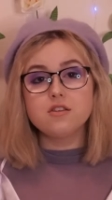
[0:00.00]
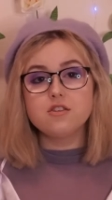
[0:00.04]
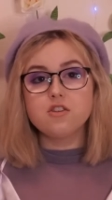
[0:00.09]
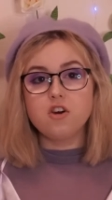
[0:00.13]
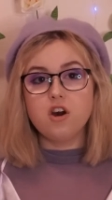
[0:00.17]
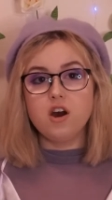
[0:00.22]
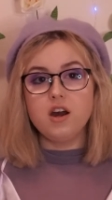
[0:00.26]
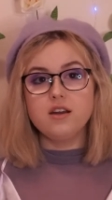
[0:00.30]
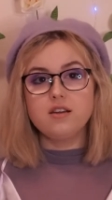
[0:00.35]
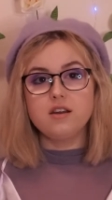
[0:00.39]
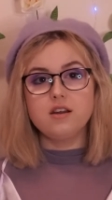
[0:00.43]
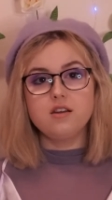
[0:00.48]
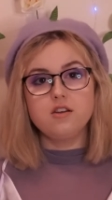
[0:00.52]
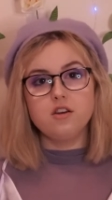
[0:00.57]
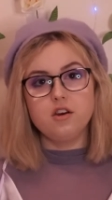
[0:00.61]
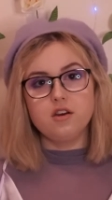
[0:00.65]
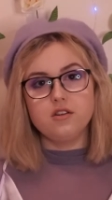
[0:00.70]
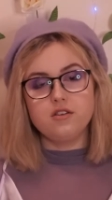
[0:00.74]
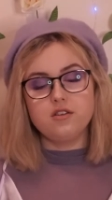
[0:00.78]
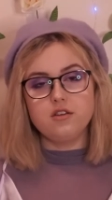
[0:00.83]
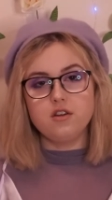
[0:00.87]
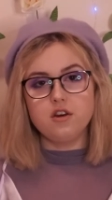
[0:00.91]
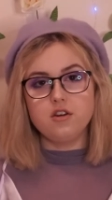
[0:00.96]
died in
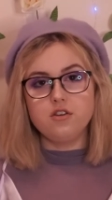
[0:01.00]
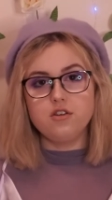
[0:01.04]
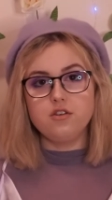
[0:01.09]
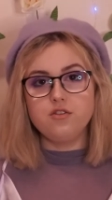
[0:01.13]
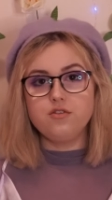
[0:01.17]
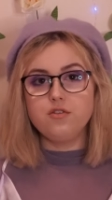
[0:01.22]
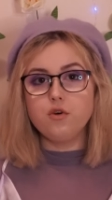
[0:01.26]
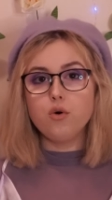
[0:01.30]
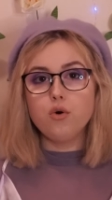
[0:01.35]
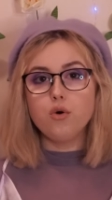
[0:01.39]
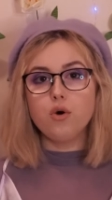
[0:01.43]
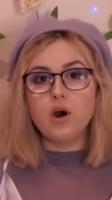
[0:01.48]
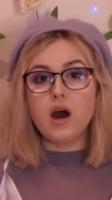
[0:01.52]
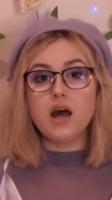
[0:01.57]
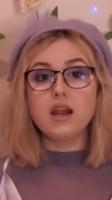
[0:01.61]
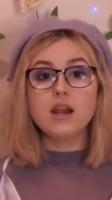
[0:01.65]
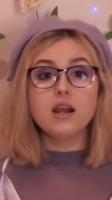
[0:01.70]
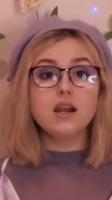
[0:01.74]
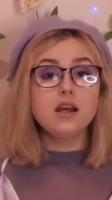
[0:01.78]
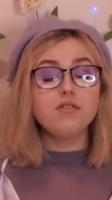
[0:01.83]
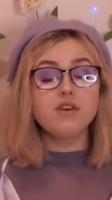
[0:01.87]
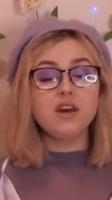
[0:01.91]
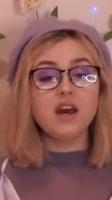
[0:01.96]
1994 and
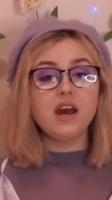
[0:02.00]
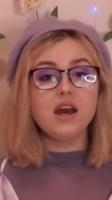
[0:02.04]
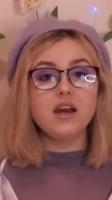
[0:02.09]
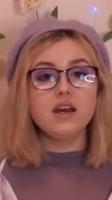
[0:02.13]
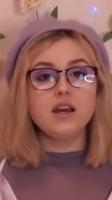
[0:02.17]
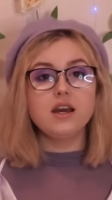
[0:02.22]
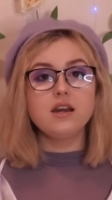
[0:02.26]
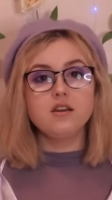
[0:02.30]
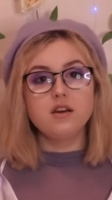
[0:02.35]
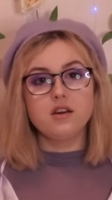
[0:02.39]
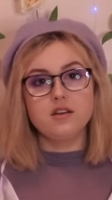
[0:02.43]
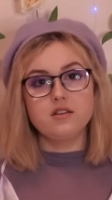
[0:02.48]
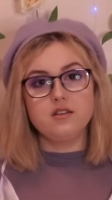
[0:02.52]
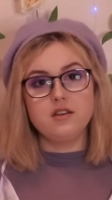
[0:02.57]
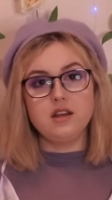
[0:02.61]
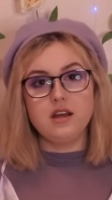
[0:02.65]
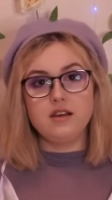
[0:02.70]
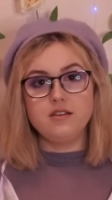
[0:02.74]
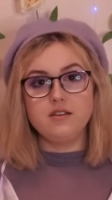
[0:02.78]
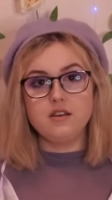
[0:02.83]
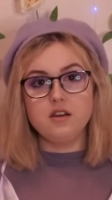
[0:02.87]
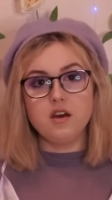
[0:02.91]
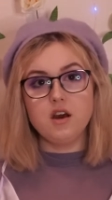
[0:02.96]
Olivier in
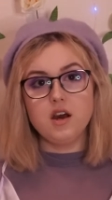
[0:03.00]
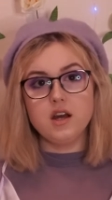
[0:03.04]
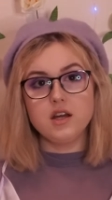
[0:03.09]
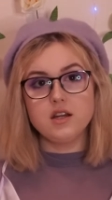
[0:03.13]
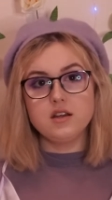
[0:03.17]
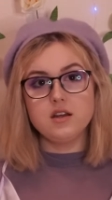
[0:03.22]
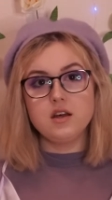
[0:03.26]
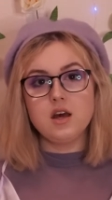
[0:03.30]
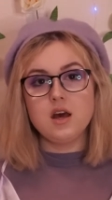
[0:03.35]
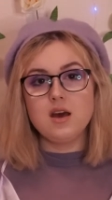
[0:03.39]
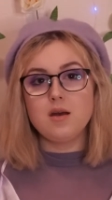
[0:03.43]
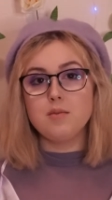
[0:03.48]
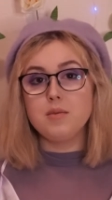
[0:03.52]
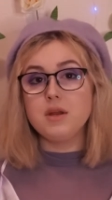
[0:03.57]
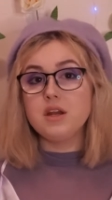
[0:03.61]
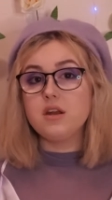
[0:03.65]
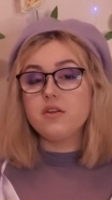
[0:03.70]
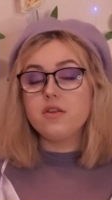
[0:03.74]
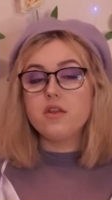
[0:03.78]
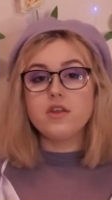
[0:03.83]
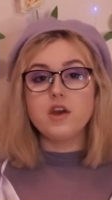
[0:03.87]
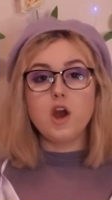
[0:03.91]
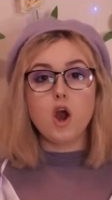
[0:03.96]
1989, meaning
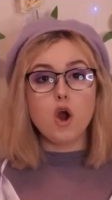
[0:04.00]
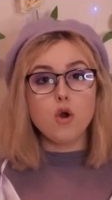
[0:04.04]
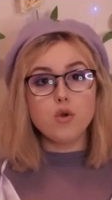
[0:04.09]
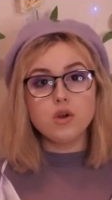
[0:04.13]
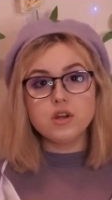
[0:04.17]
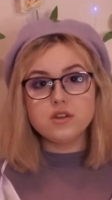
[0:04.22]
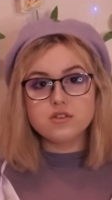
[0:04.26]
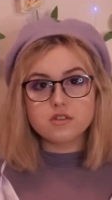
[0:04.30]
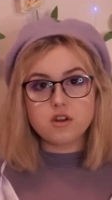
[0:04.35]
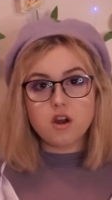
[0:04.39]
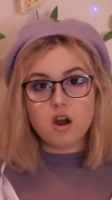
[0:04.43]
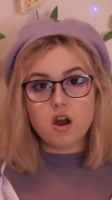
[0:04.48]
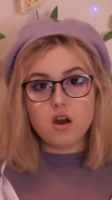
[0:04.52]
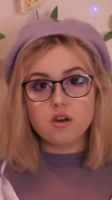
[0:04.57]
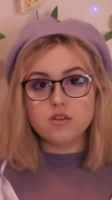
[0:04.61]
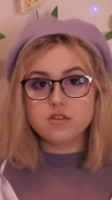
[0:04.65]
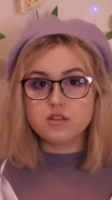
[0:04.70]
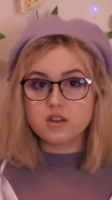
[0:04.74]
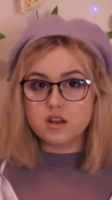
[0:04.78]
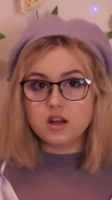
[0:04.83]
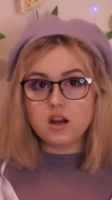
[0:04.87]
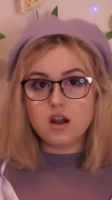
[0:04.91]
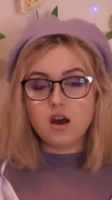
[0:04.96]
that the only star
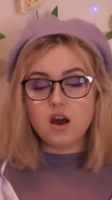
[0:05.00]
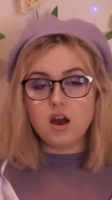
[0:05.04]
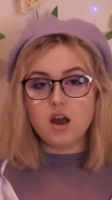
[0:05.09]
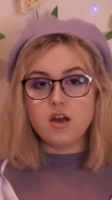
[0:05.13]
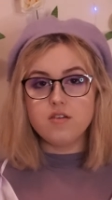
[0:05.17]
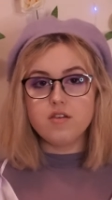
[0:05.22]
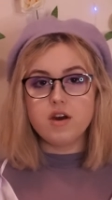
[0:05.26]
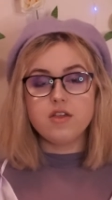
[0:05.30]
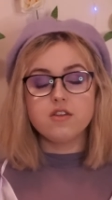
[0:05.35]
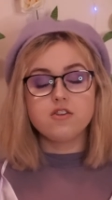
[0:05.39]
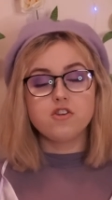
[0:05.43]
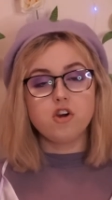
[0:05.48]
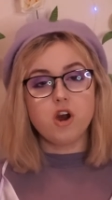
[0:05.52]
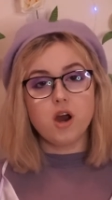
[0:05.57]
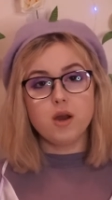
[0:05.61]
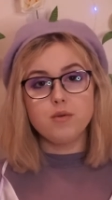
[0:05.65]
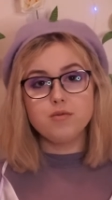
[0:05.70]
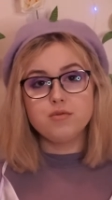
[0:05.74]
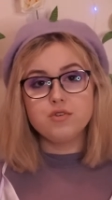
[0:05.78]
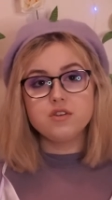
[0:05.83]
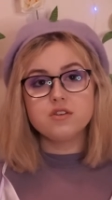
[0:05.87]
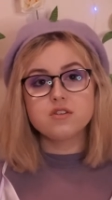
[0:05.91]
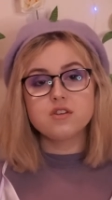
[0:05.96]
still alive at the time
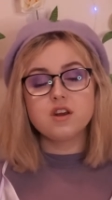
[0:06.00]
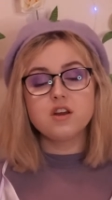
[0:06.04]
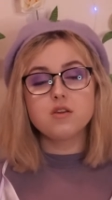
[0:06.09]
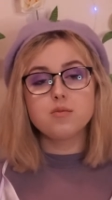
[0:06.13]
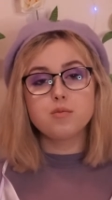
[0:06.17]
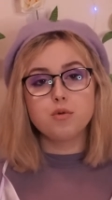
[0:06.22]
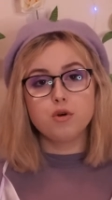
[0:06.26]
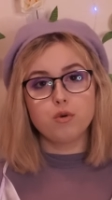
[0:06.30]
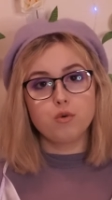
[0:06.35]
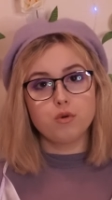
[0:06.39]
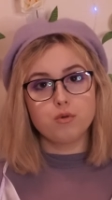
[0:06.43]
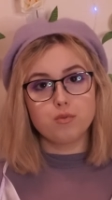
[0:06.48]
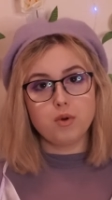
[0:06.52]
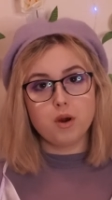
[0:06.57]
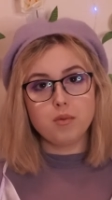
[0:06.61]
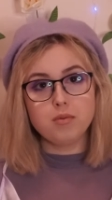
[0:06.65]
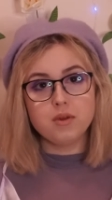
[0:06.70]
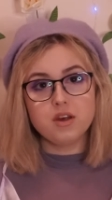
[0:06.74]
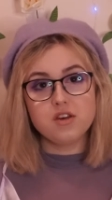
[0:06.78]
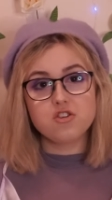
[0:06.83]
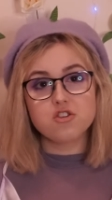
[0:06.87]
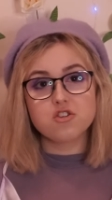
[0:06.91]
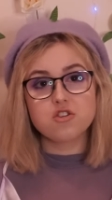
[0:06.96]
Finstead's book was
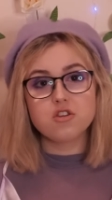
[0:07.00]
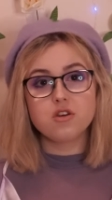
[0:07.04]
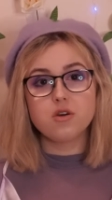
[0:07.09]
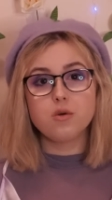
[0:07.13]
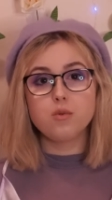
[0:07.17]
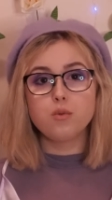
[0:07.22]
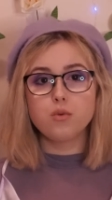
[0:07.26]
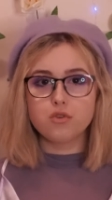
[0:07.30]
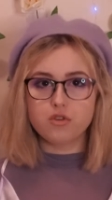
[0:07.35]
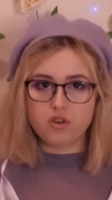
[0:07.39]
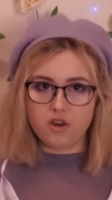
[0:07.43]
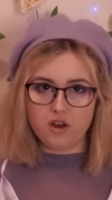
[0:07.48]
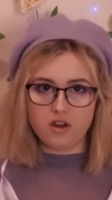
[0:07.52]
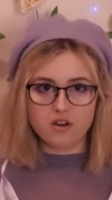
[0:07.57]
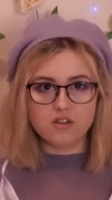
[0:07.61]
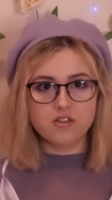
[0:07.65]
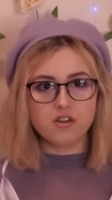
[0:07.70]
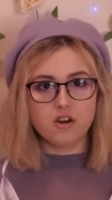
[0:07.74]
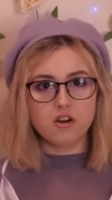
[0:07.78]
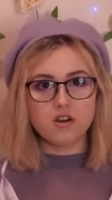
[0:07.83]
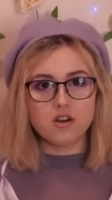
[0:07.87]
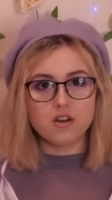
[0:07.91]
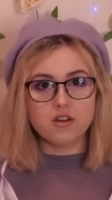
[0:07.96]
published was Kirk
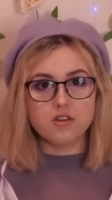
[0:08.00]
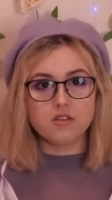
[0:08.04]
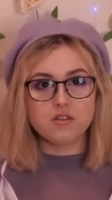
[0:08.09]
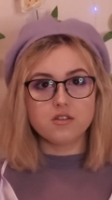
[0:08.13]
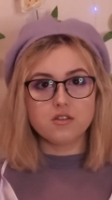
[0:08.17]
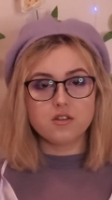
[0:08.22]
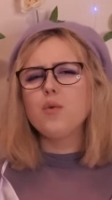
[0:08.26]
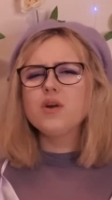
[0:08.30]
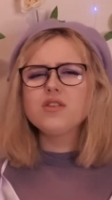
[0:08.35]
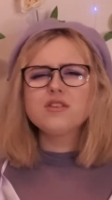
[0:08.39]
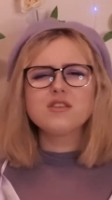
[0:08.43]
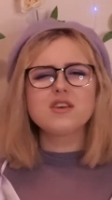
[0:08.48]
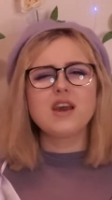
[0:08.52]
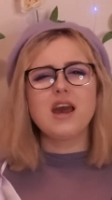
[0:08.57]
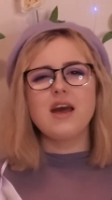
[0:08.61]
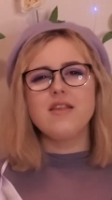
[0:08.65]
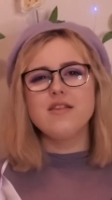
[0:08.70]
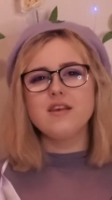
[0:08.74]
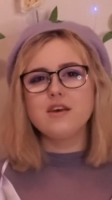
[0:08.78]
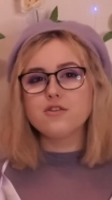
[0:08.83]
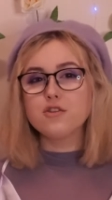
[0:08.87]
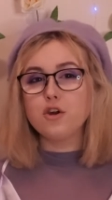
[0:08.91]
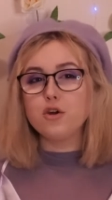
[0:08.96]
Douglas. Once again,
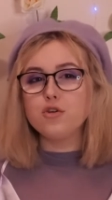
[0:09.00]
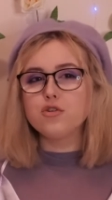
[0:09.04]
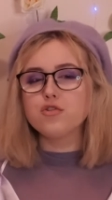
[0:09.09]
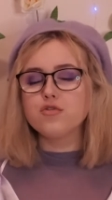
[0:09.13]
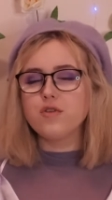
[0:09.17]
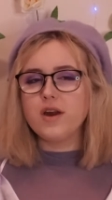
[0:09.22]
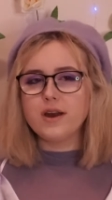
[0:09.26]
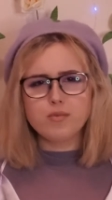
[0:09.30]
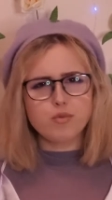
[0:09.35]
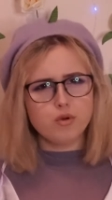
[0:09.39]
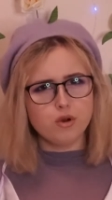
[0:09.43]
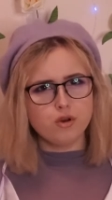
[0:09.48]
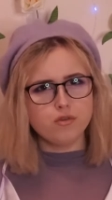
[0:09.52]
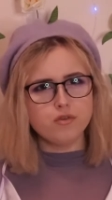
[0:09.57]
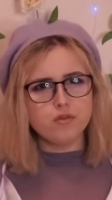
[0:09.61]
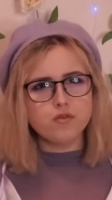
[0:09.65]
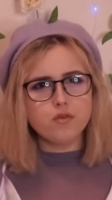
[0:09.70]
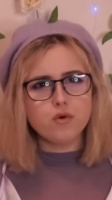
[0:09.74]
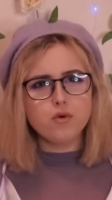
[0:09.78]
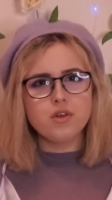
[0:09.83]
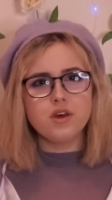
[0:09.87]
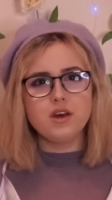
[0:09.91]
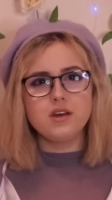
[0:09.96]
there's no direct proof of
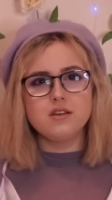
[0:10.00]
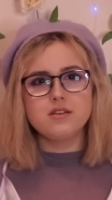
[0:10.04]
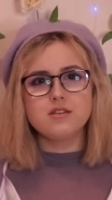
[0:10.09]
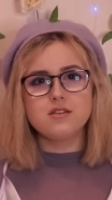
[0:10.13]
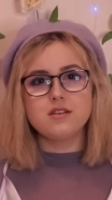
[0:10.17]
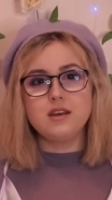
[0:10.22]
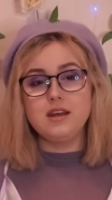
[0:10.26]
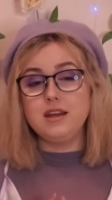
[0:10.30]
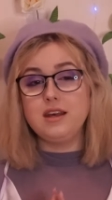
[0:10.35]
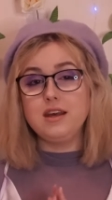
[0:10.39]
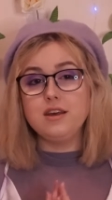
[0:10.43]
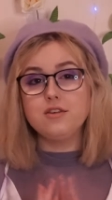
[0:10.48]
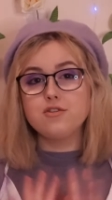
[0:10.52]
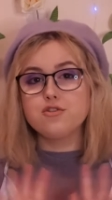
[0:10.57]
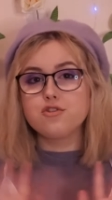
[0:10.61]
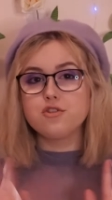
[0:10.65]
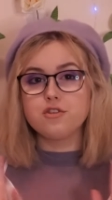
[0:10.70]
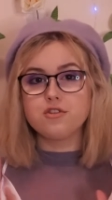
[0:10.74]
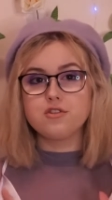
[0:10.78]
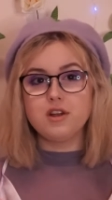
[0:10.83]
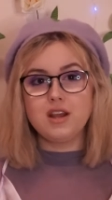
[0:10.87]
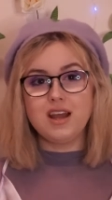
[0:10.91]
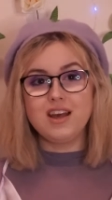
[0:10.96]
all this, it is
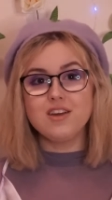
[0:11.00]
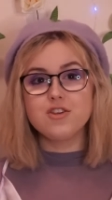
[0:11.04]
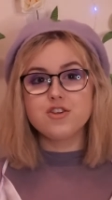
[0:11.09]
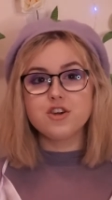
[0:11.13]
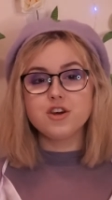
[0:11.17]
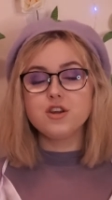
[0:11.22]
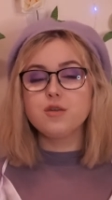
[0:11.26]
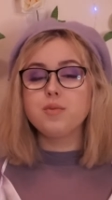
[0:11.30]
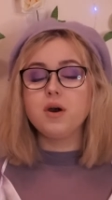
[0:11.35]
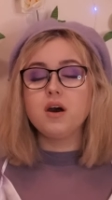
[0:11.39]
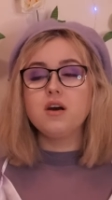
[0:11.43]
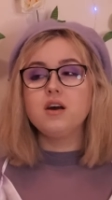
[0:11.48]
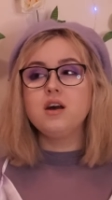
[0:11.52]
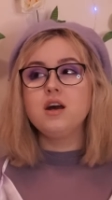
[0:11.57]
just alleged, but